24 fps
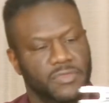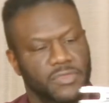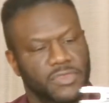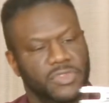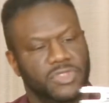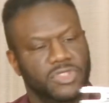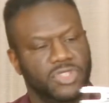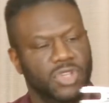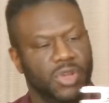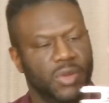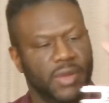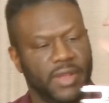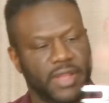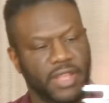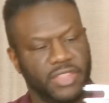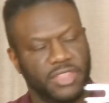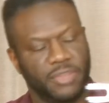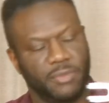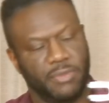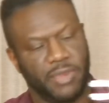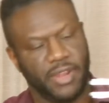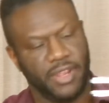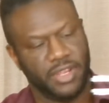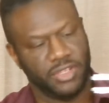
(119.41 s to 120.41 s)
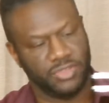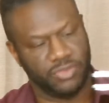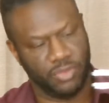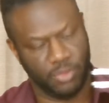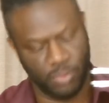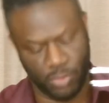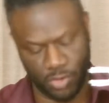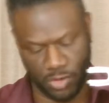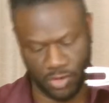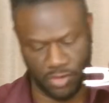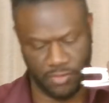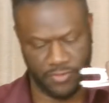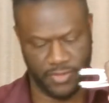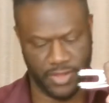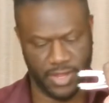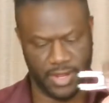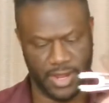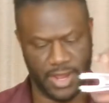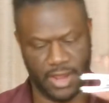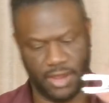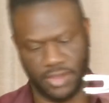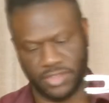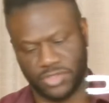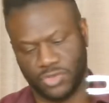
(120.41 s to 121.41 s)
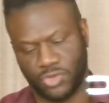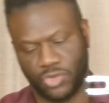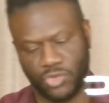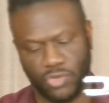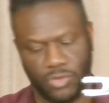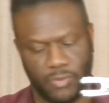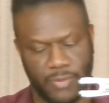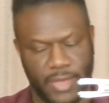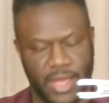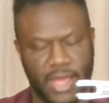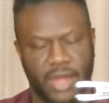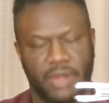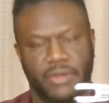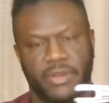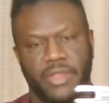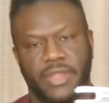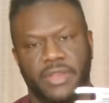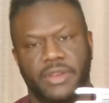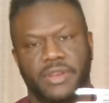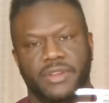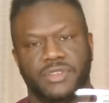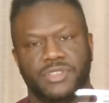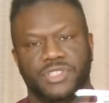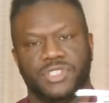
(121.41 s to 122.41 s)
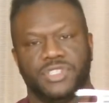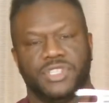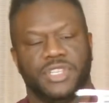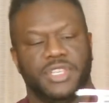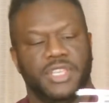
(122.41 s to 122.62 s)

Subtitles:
So I got the blades removed, and I also threw a battery in here just to